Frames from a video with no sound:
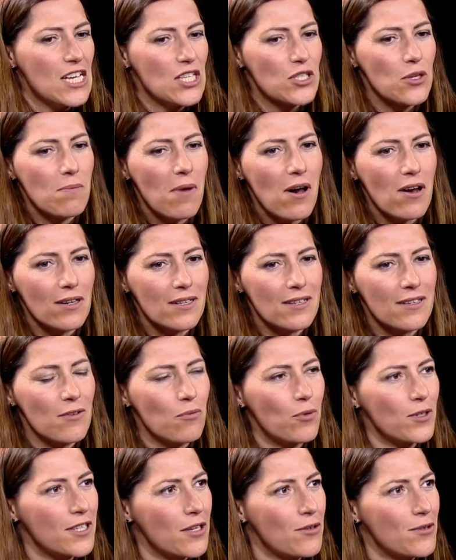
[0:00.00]
So, Mark,
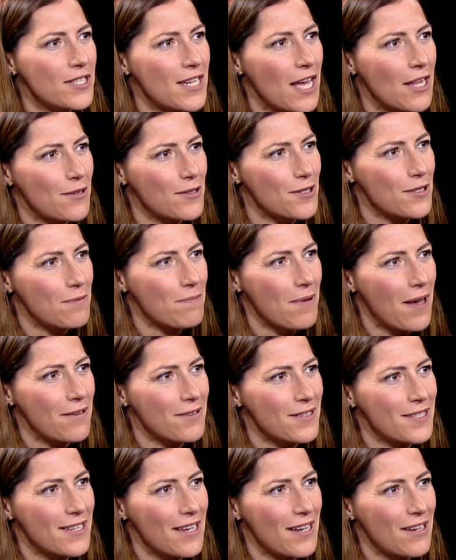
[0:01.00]
what can you tell us
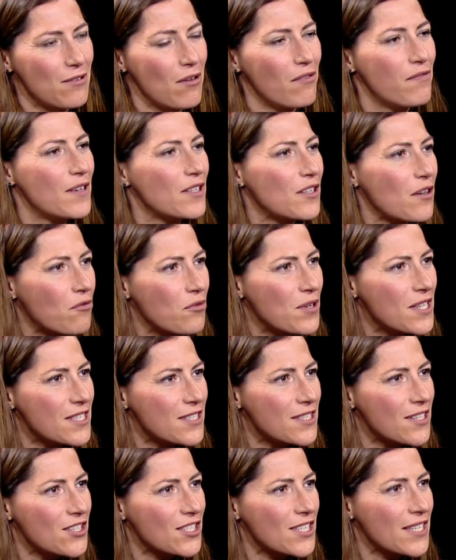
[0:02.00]
about uh, your field of
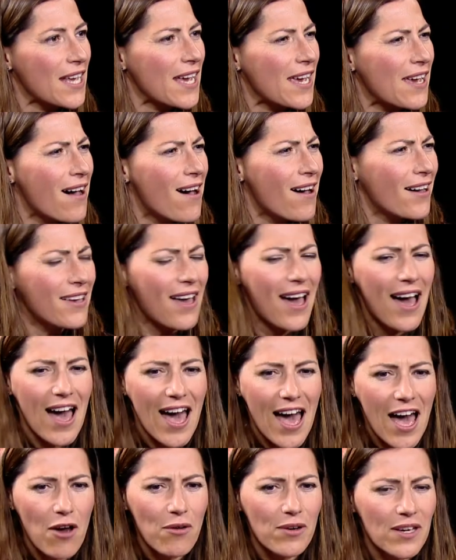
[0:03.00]
research and AI?
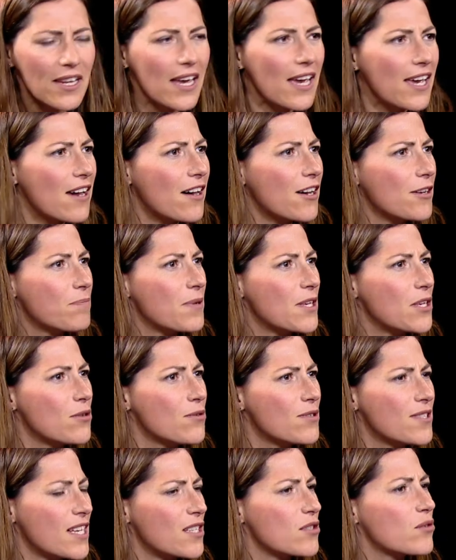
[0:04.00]
How can AI be
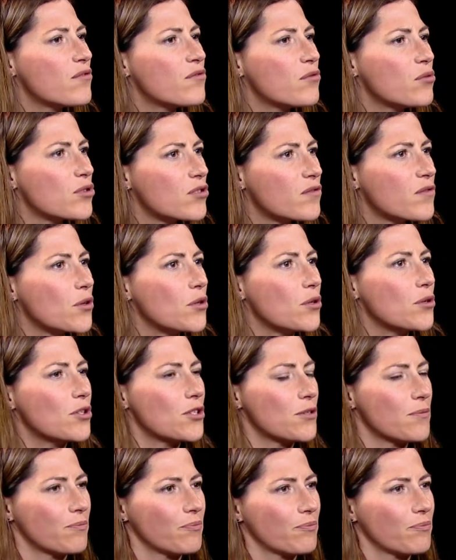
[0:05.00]
used as a force for good?